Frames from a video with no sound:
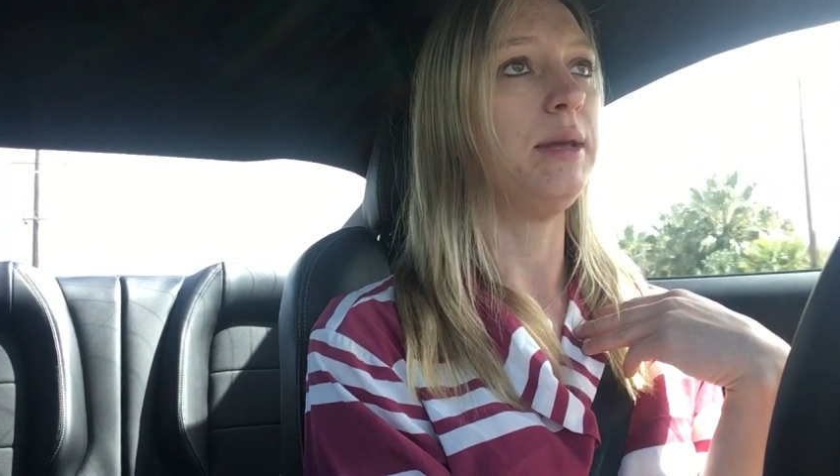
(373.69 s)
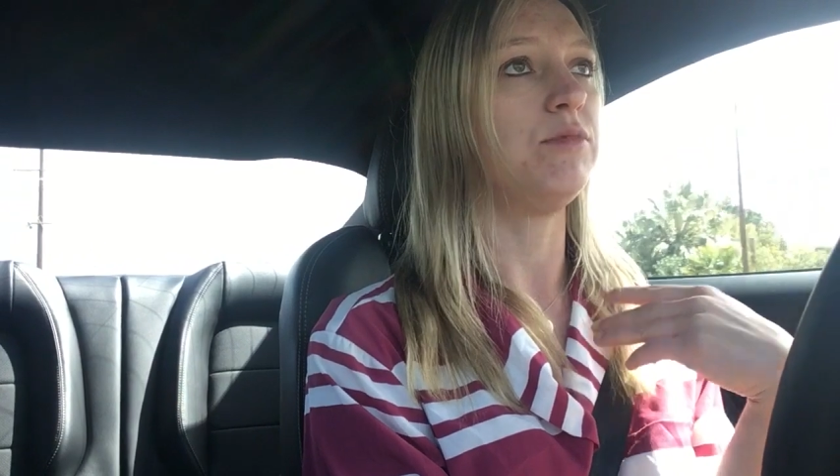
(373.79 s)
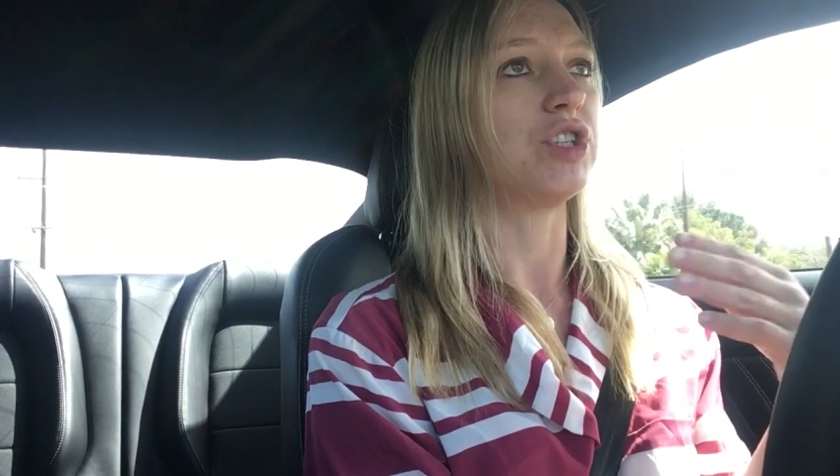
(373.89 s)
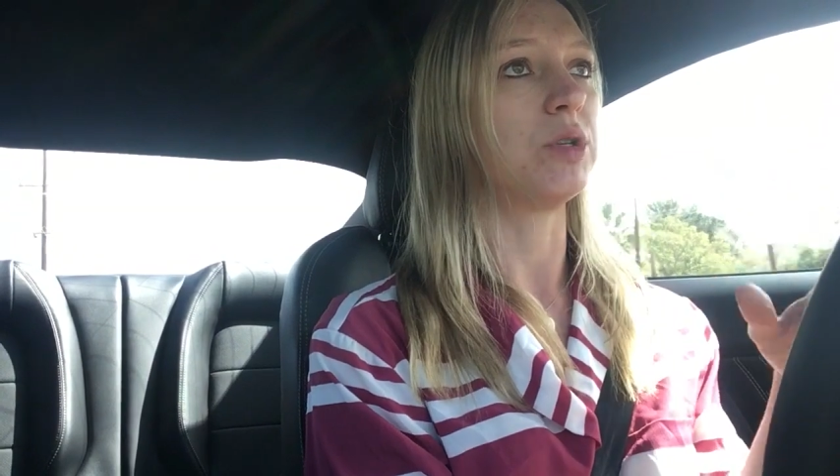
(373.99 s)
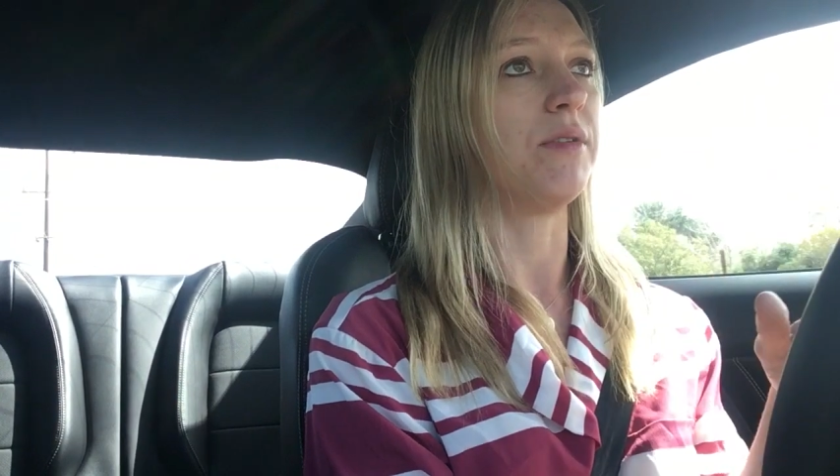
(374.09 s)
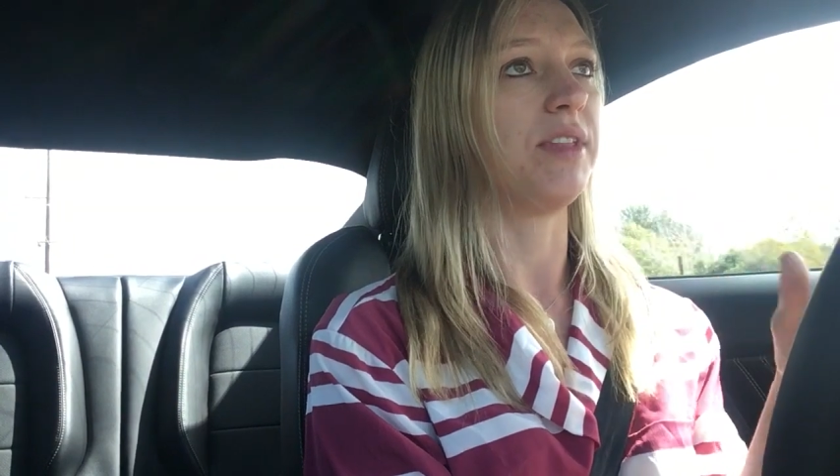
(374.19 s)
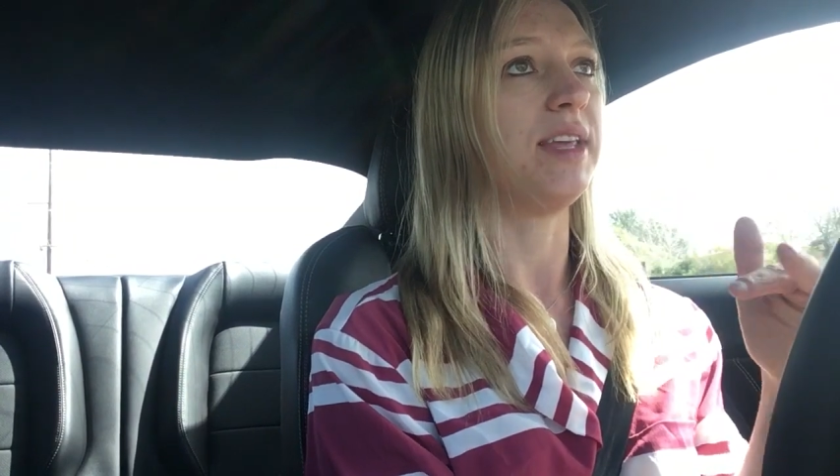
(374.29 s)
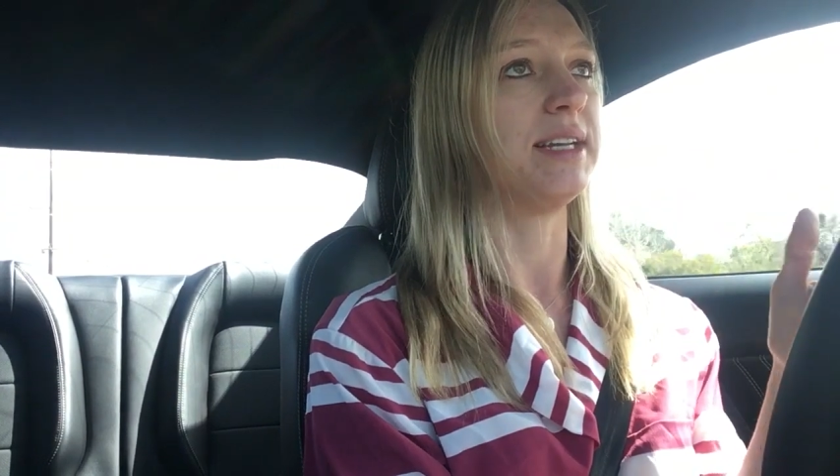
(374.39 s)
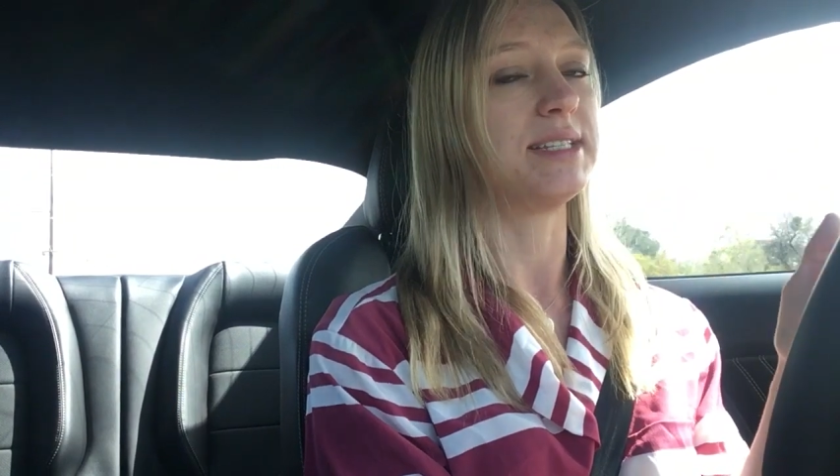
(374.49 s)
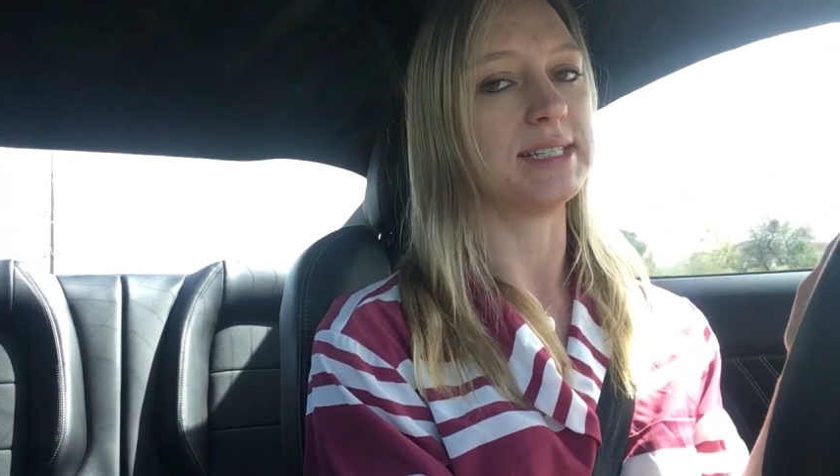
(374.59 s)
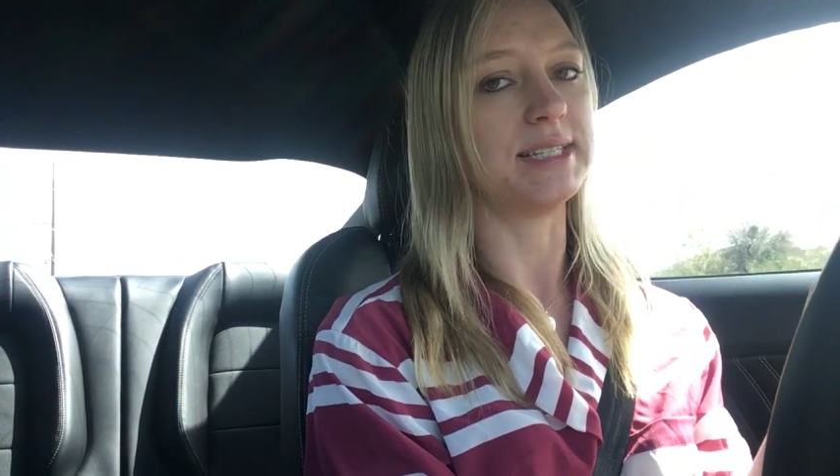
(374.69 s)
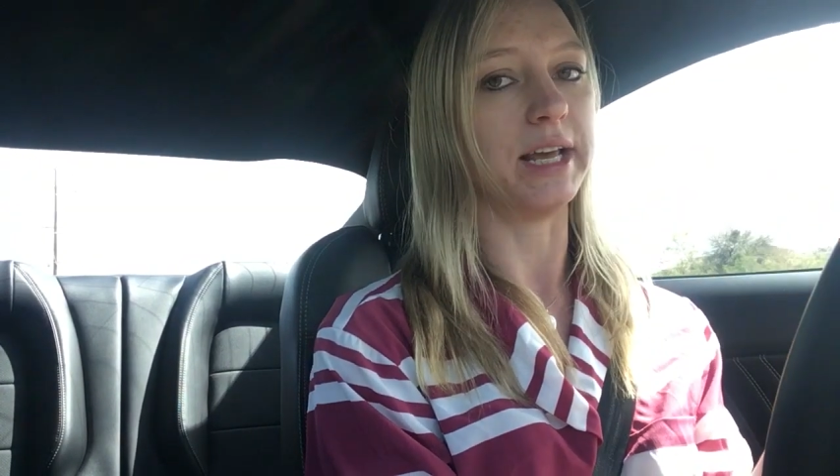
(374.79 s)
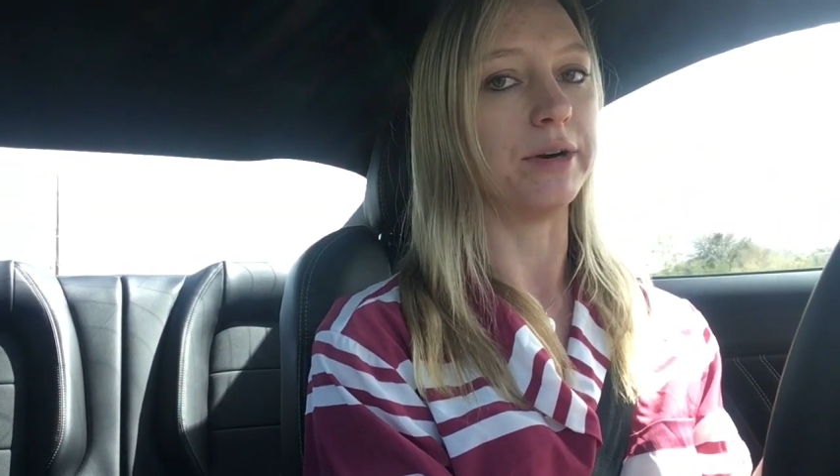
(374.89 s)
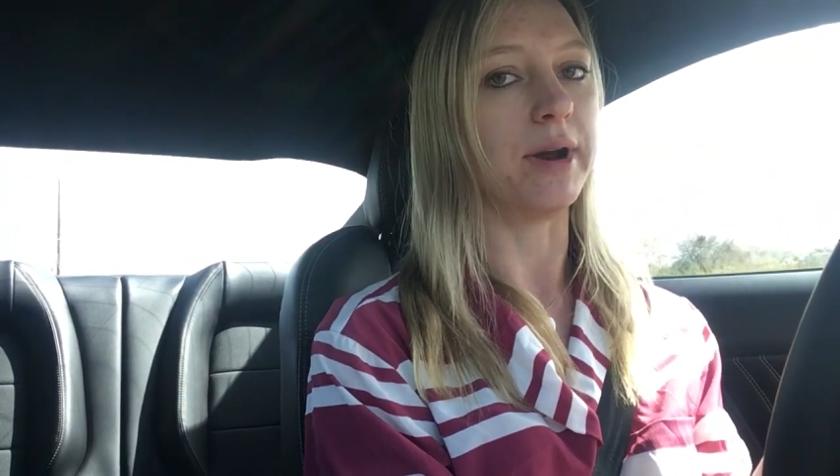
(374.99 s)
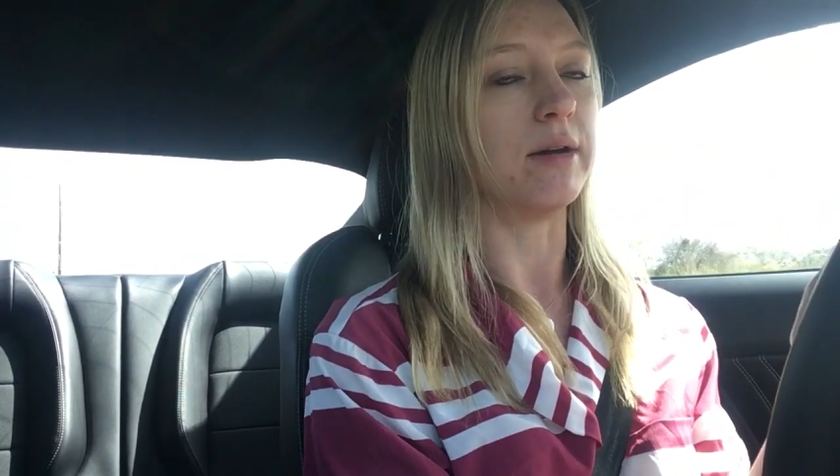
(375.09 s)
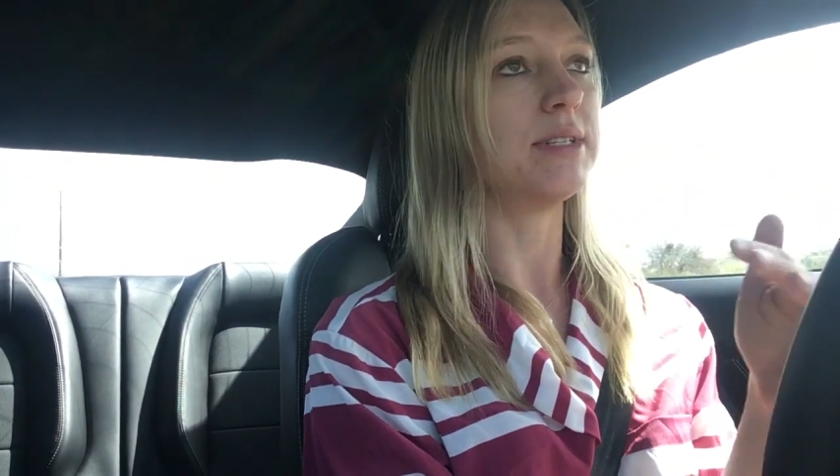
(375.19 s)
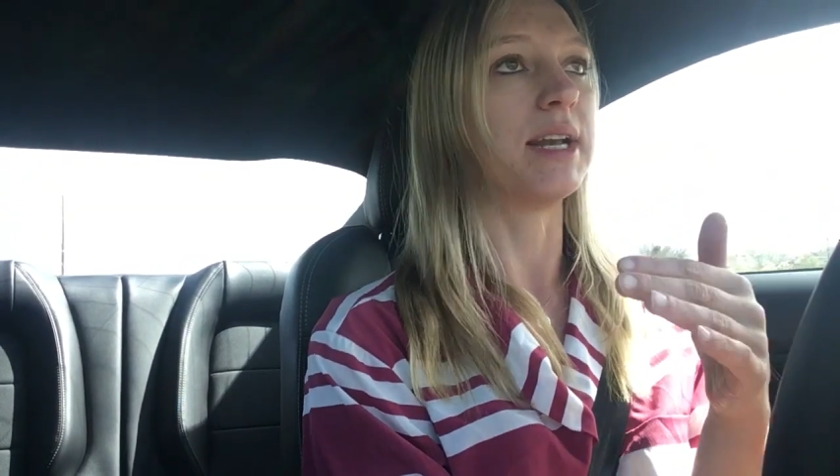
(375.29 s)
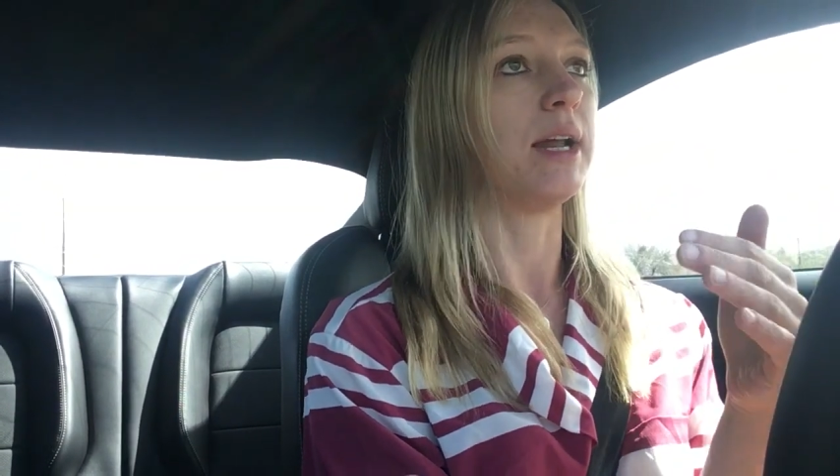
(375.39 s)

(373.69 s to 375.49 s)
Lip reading: keep just so everything doesn't slide around,